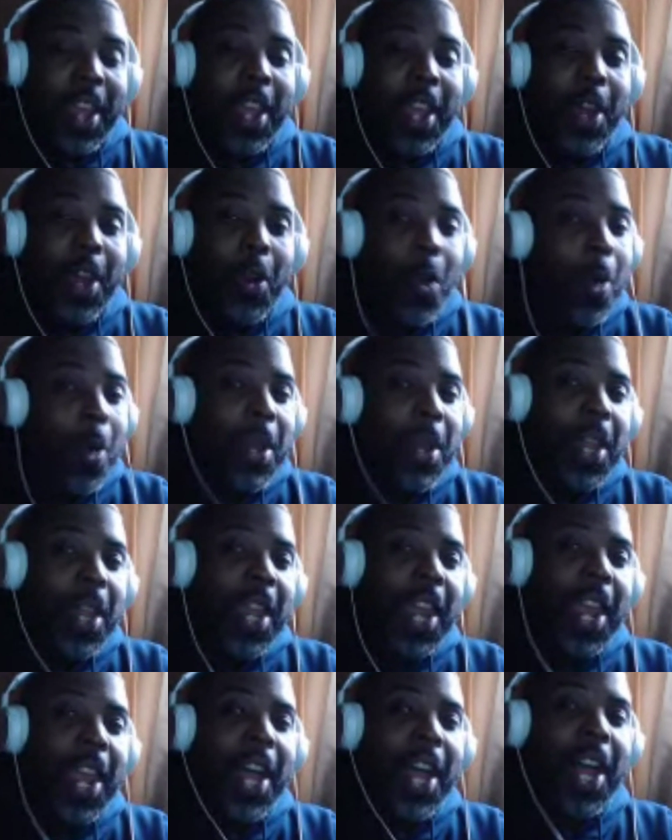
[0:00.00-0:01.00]

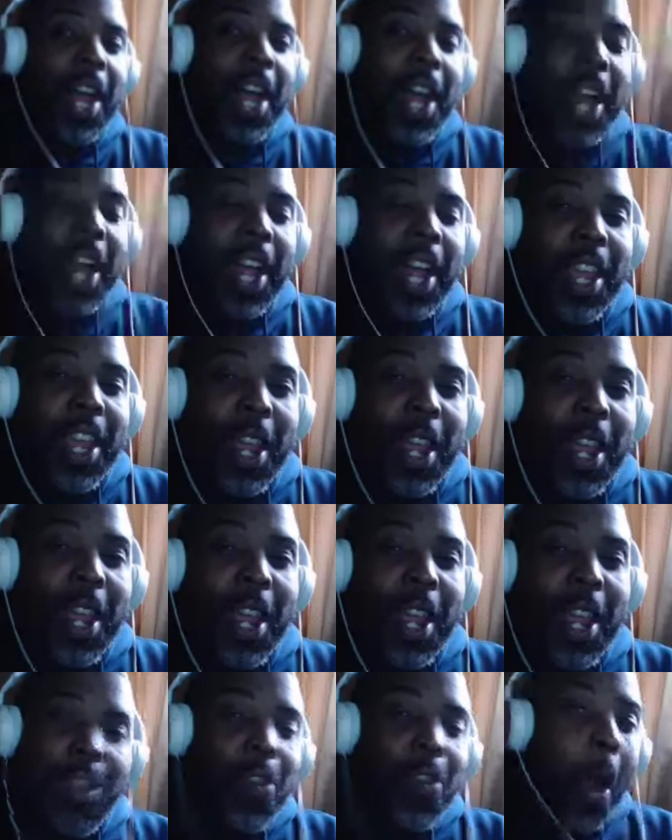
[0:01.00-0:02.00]
normally, in
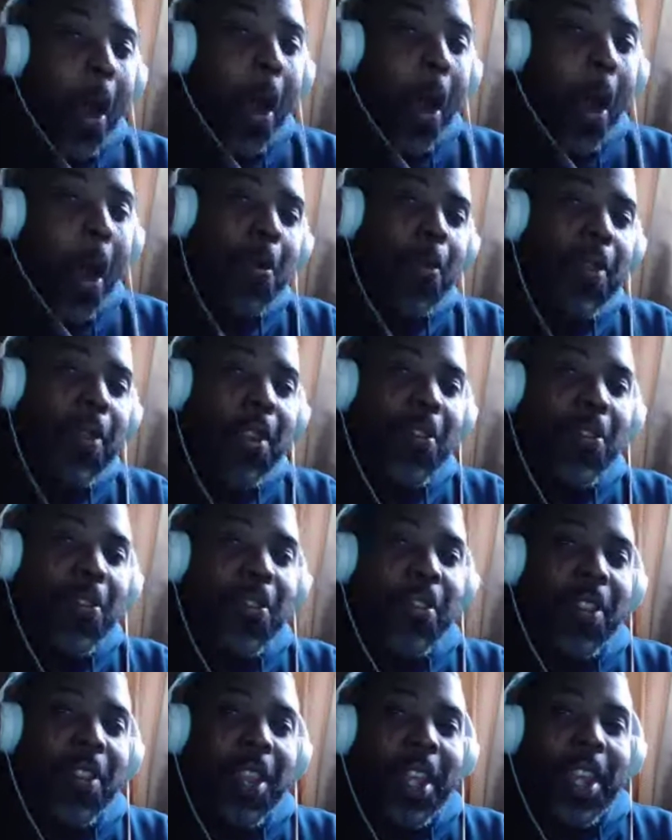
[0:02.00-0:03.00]
these horror
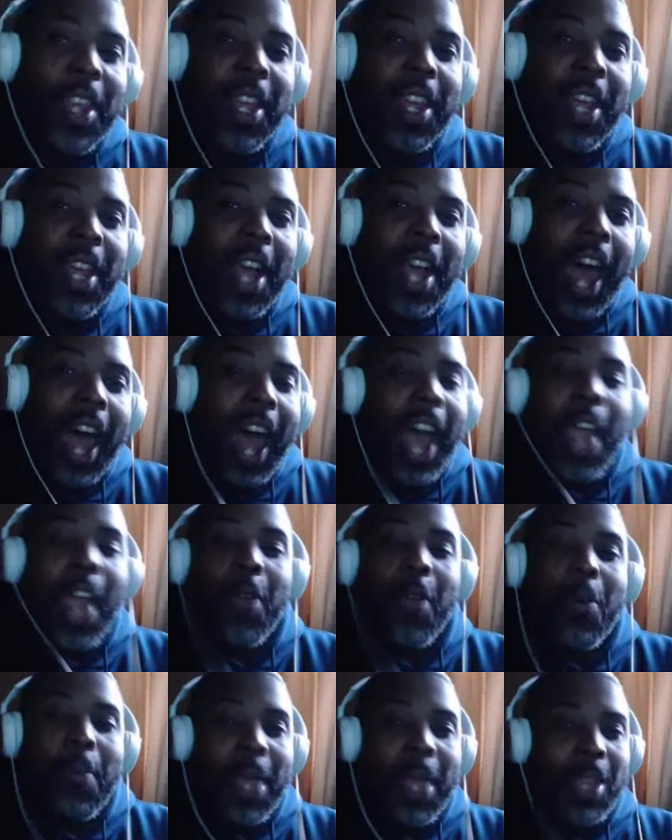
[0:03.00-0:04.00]
movies, I
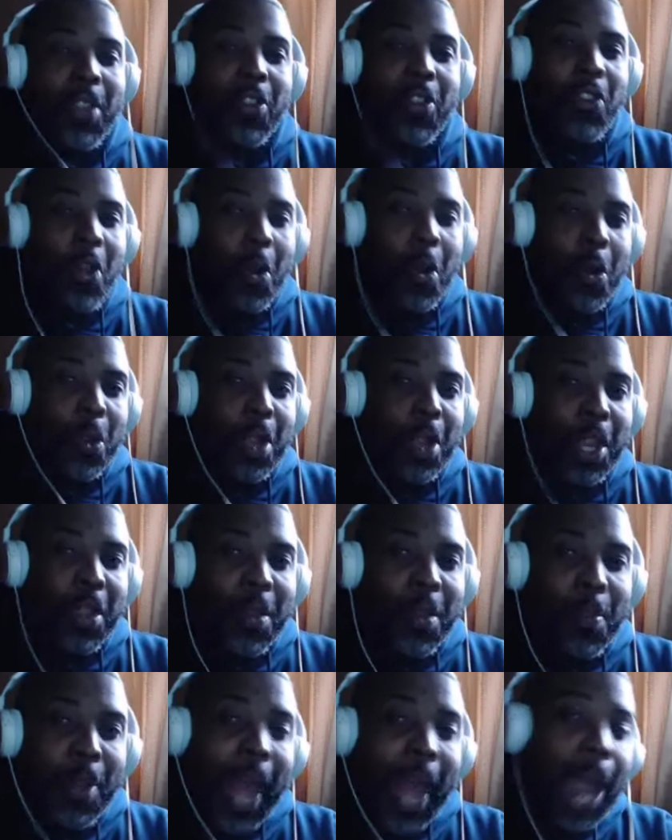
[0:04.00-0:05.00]
would make the joke that
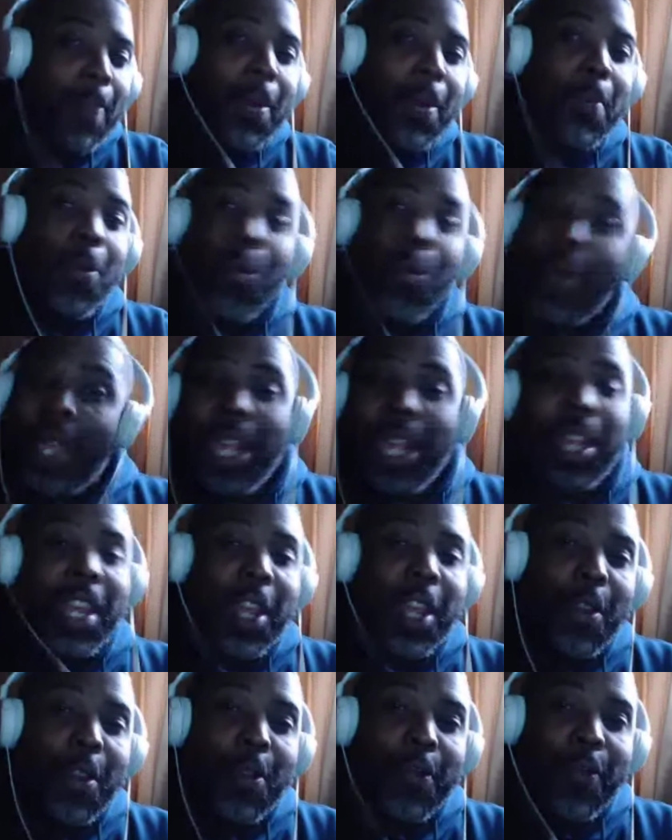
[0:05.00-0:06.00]
the black people would get
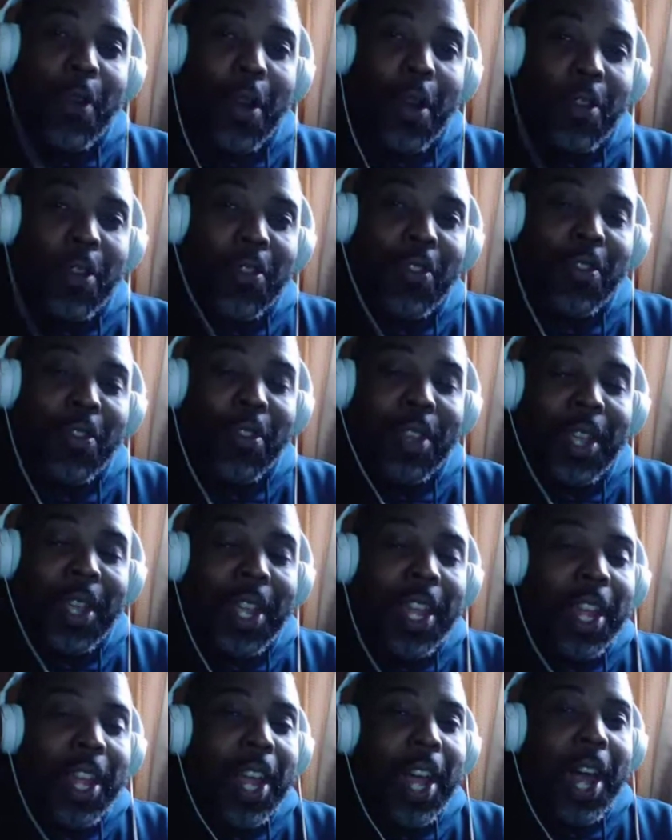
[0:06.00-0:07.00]
killed first.
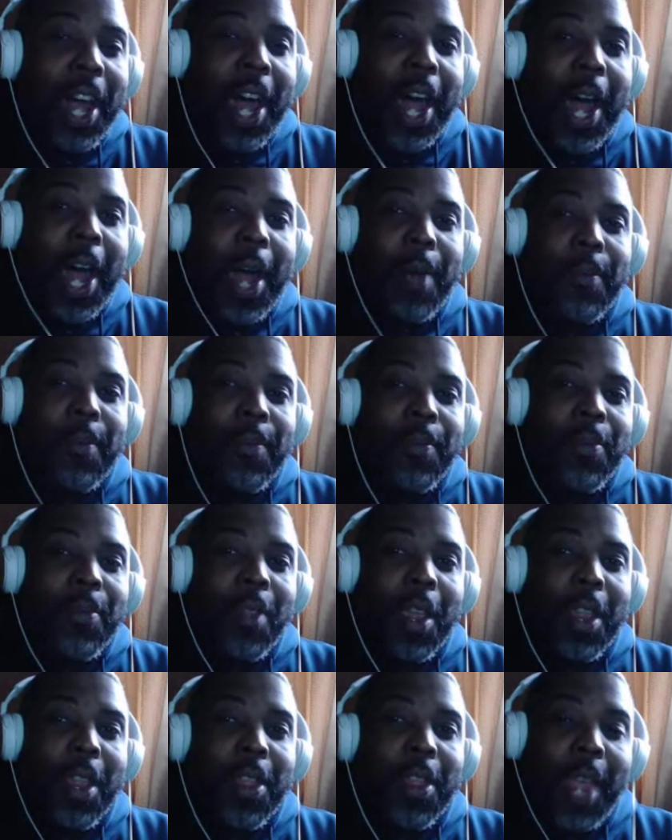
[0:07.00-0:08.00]

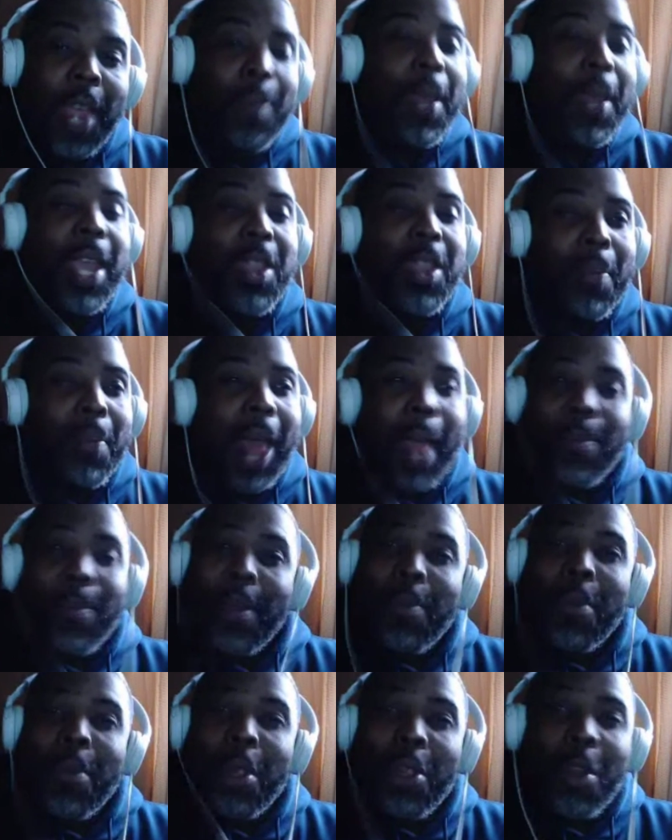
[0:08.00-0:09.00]
They made the black
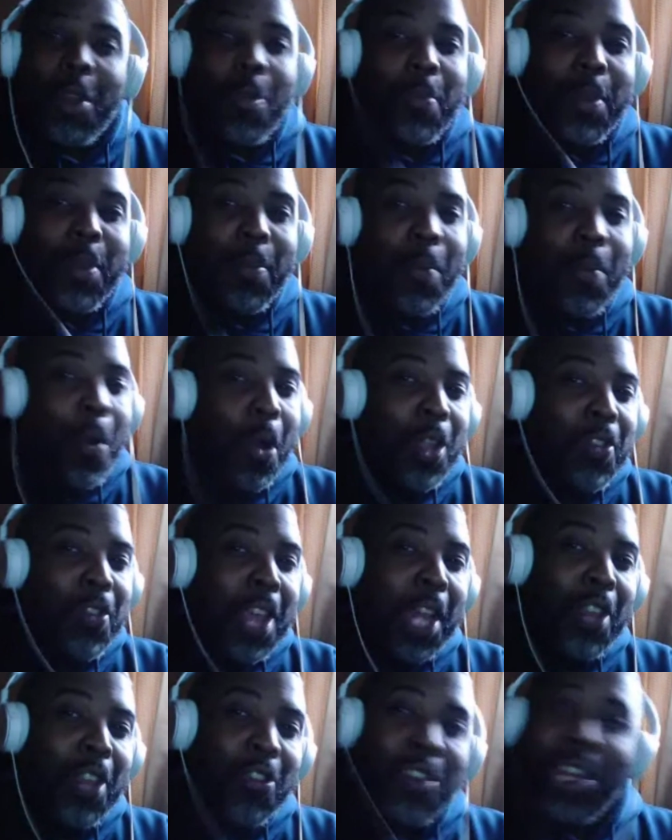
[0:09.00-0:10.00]
people a little bit more
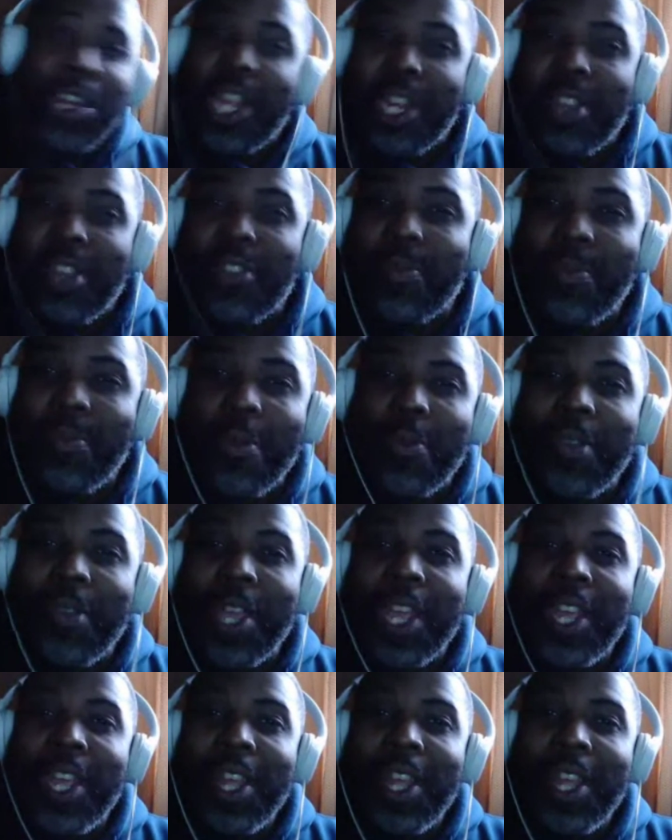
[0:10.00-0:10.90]
intelligent in this movie.